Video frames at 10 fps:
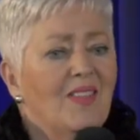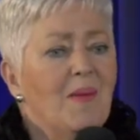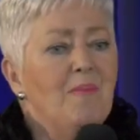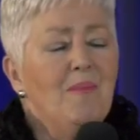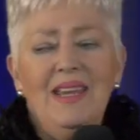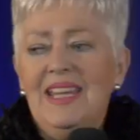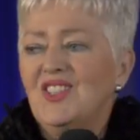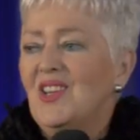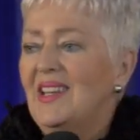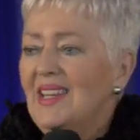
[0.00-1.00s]
the
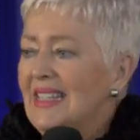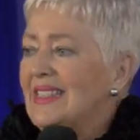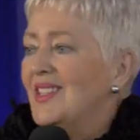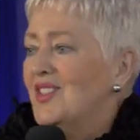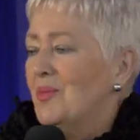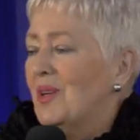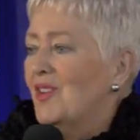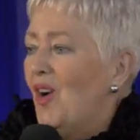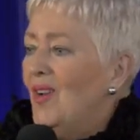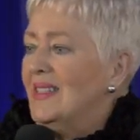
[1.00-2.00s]
minute you listen to
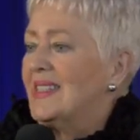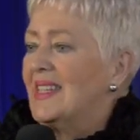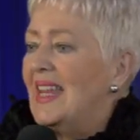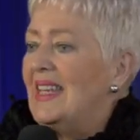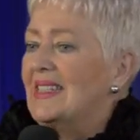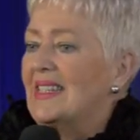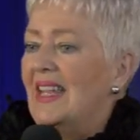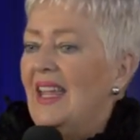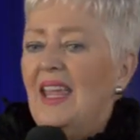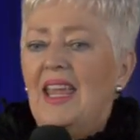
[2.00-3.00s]
what God says,
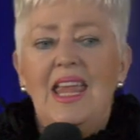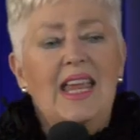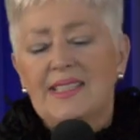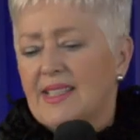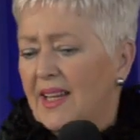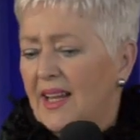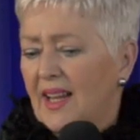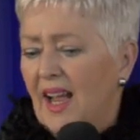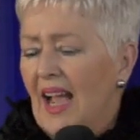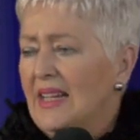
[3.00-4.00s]
it
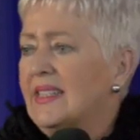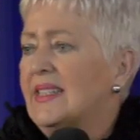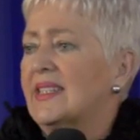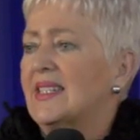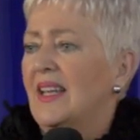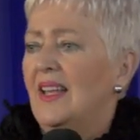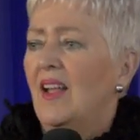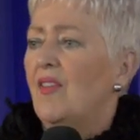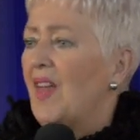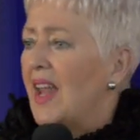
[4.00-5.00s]
cuts
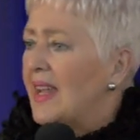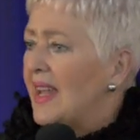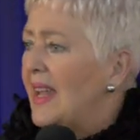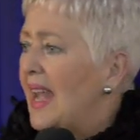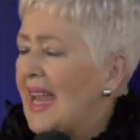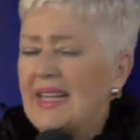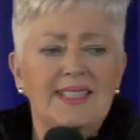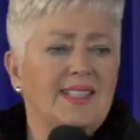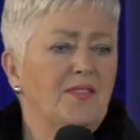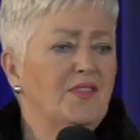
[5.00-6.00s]
the
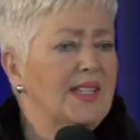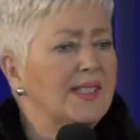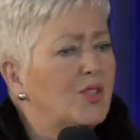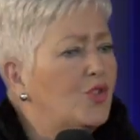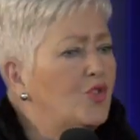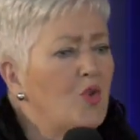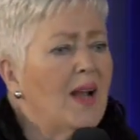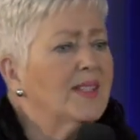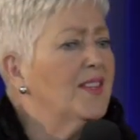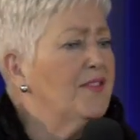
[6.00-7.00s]
negative,
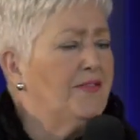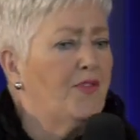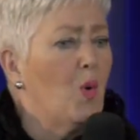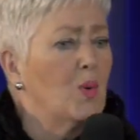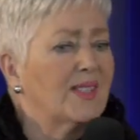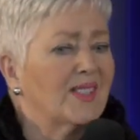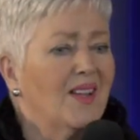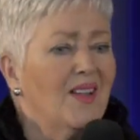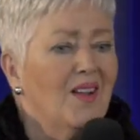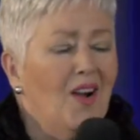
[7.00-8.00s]
destructive force
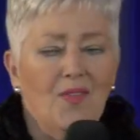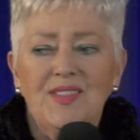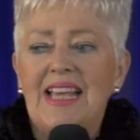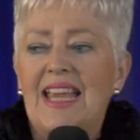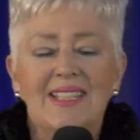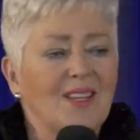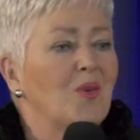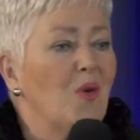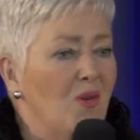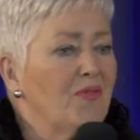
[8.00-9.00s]
of
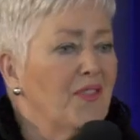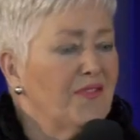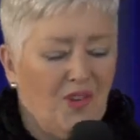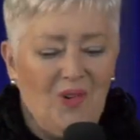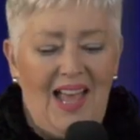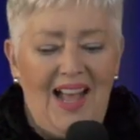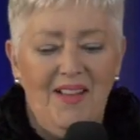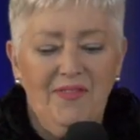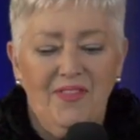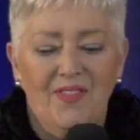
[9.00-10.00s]
Satan off of your
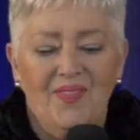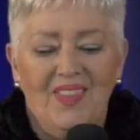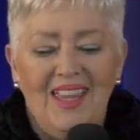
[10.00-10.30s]
life.